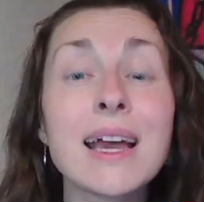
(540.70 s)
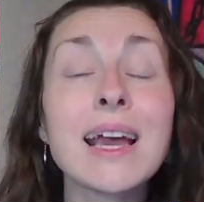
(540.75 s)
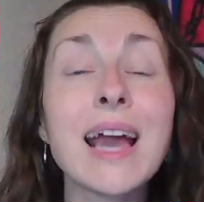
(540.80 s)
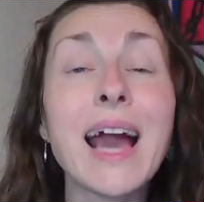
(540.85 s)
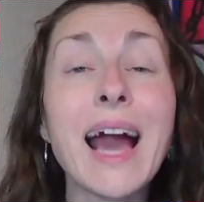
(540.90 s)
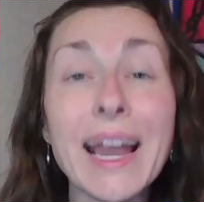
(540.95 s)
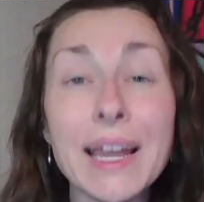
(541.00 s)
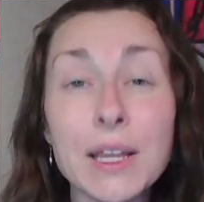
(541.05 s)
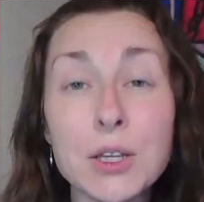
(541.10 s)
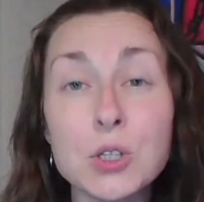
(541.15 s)

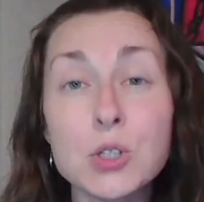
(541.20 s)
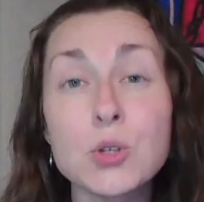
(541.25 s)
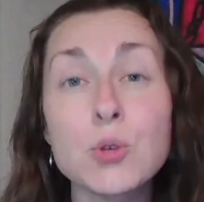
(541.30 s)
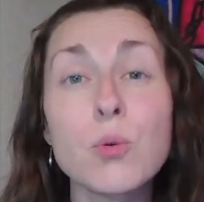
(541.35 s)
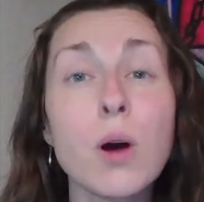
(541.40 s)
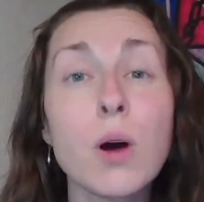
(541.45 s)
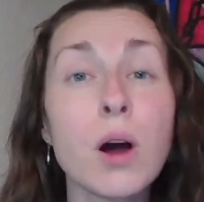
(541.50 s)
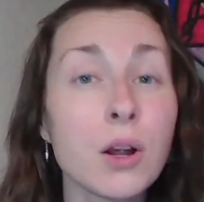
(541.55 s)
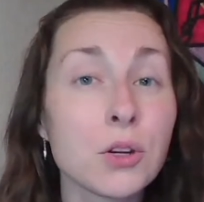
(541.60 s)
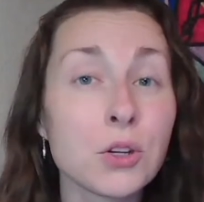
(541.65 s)
guide
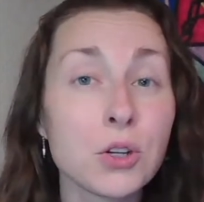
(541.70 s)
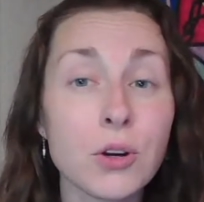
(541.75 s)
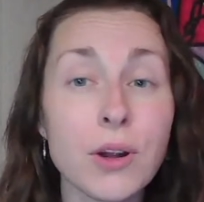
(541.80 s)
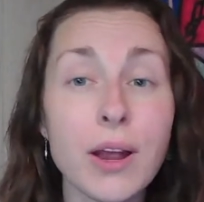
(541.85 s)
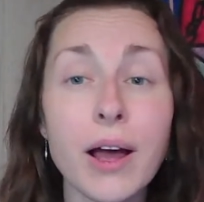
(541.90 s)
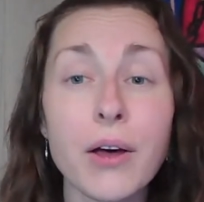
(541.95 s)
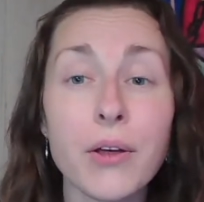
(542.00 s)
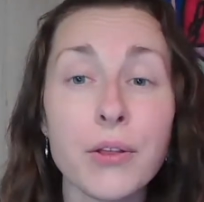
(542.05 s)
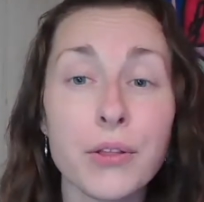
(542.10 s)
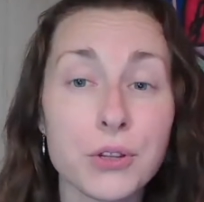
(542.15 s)
you on your
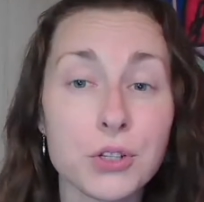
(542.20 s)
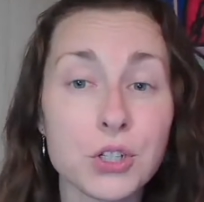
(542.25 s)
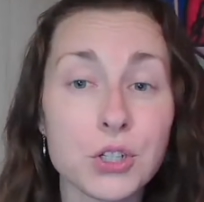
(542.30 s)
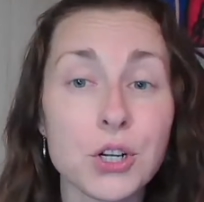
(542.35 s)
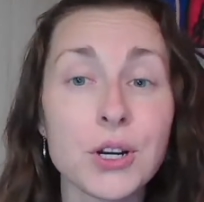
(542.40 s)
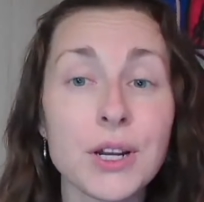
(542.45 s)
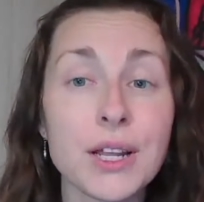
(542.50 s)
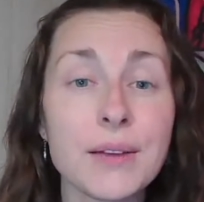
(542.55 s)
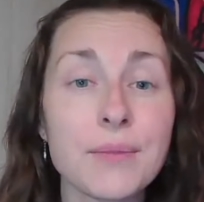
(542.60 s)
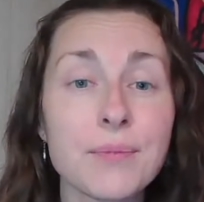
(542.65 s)
health
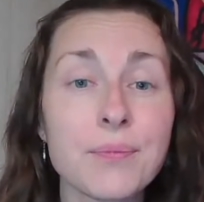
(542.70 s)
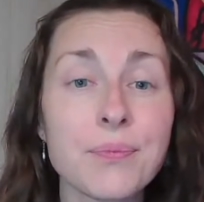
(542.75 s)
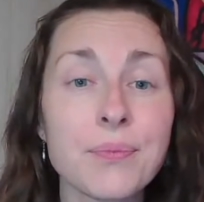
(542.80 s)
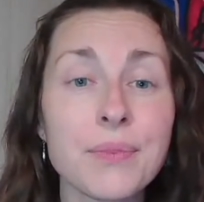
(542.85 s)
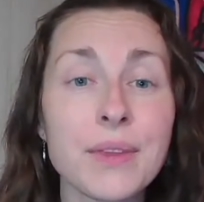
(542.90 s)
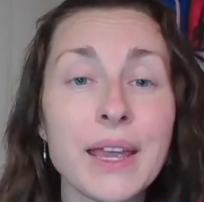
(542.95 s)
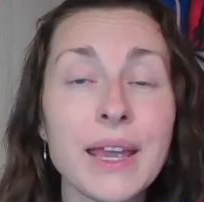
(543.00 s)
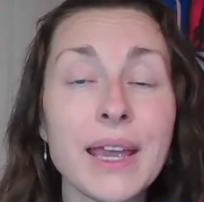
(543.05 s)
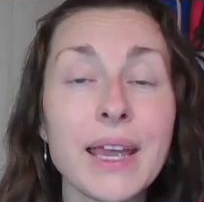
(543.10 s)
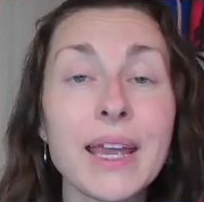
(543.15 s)
journey,
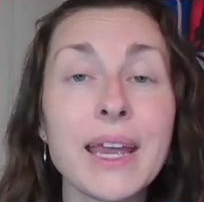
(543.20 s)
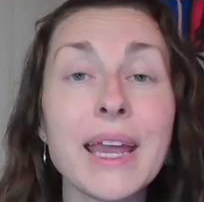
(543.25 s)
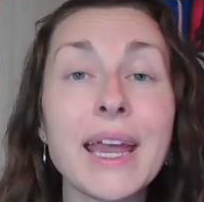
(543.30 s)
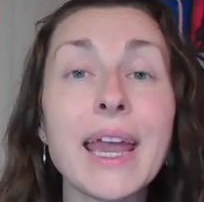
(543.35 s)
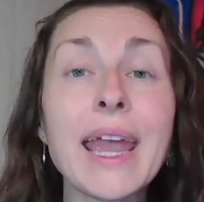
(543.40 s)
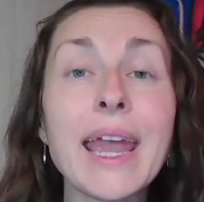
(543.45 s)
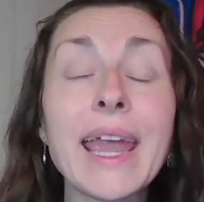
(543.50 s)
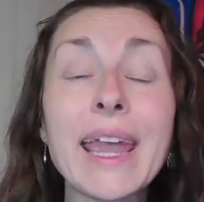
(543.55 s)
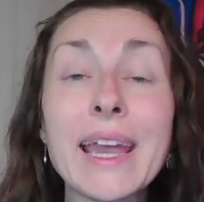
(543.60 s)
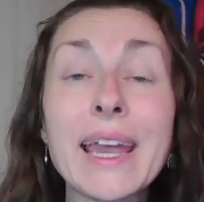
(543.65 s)

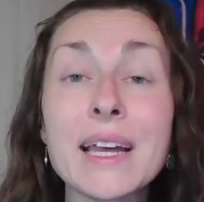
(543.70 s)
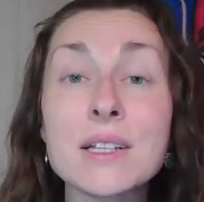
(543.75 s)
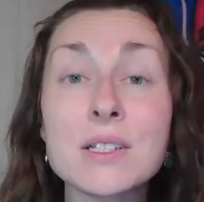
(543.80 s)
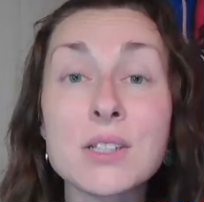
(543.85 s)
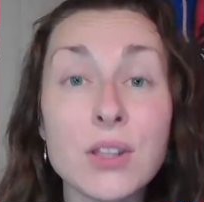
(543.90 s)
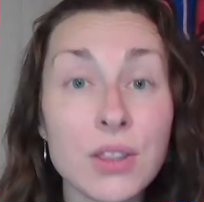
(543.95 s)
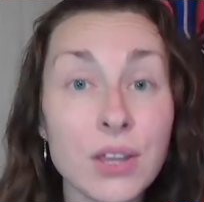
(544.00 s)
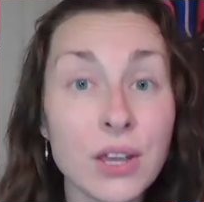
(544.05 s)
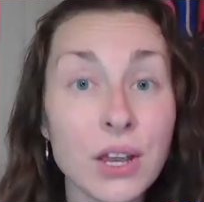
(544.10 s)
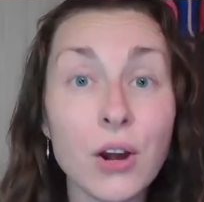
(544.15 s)
and
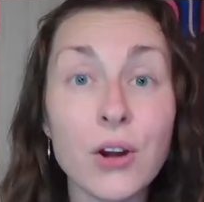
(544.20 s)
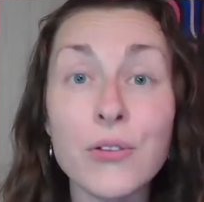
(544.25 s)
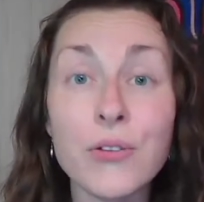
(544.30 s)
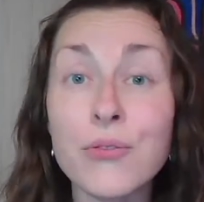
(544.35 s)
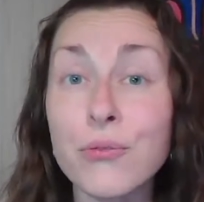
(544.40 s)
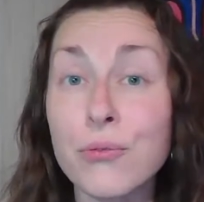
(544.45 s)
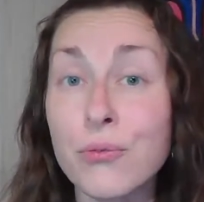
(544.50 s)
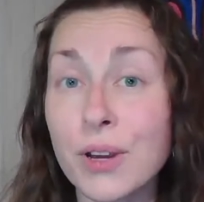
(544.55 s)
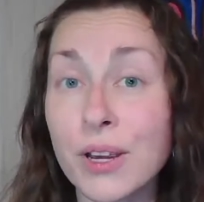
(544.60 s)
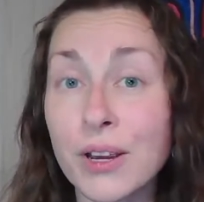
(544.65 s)
they are
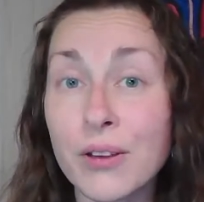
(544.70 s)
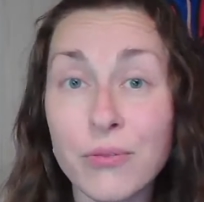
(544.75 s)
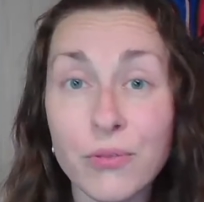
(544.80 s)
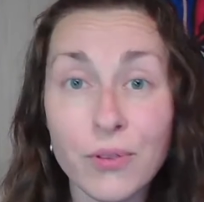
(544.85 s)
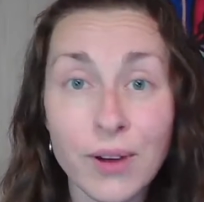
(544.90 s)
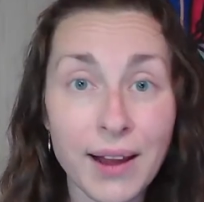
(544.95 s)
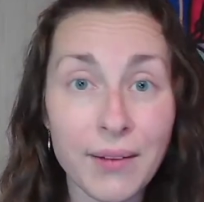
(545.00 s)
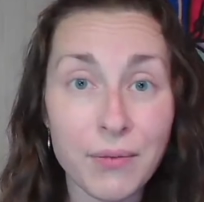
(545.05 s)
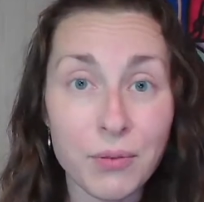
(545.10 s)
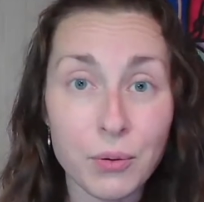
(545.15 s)
free for
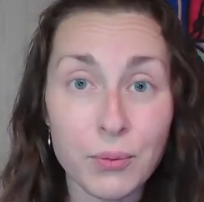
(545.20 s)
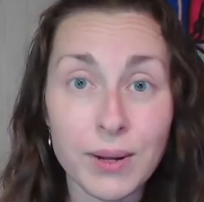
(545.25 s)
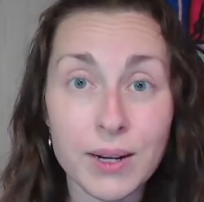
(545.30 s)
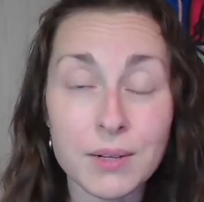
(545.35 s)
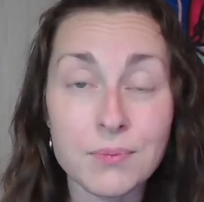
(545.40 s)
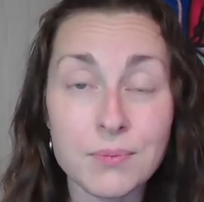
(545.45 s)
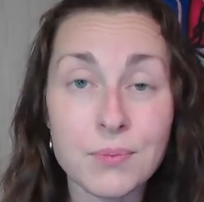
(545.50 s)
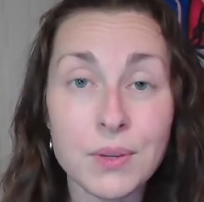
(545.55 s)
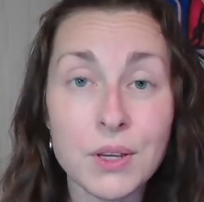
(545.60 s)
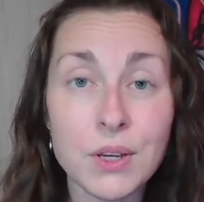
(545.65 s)

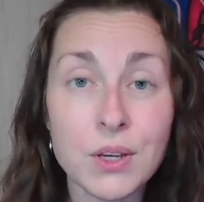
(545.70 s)
everyone.